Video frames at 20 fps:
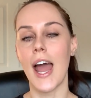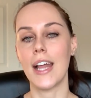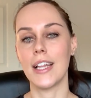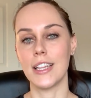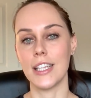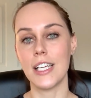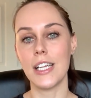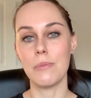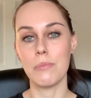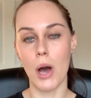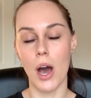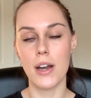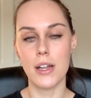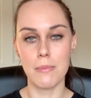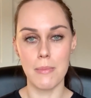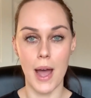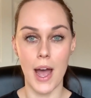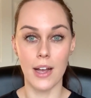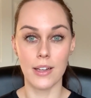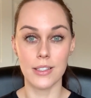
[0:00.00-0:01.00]
and lean
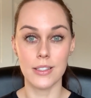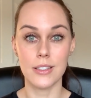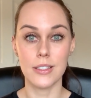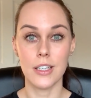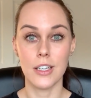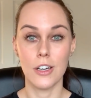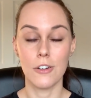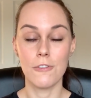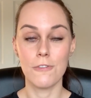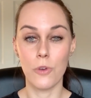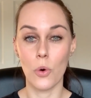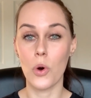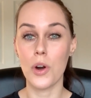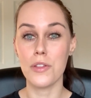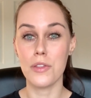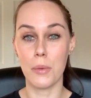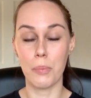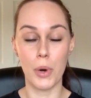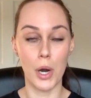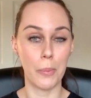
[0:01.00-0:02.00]
body mass
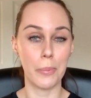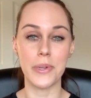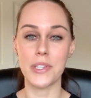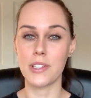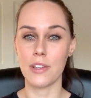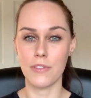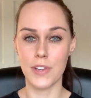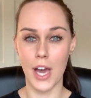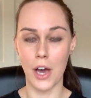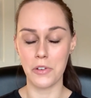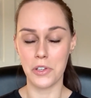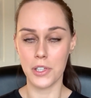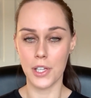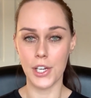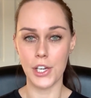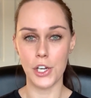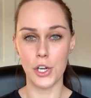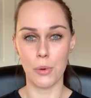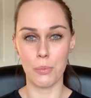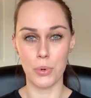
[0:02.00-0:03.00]
for the purpose of
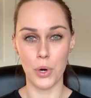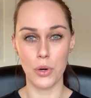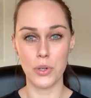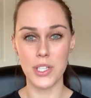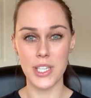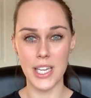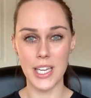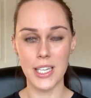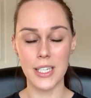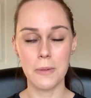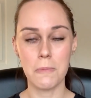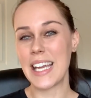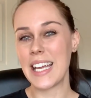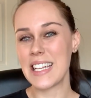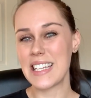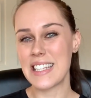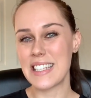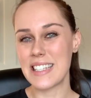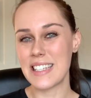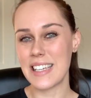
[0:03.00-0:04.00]
calculating your protein,
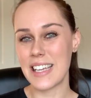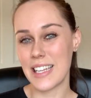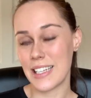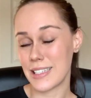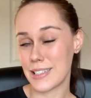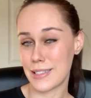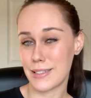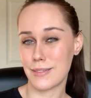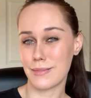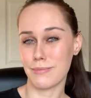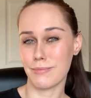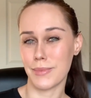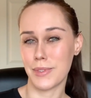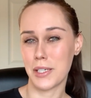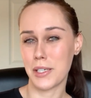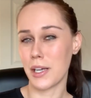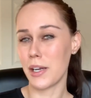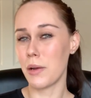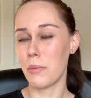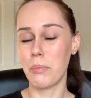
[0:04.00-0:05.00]
it is
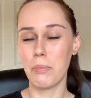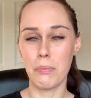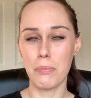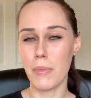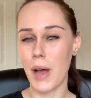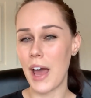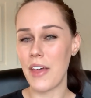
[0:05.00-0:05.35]
gonna,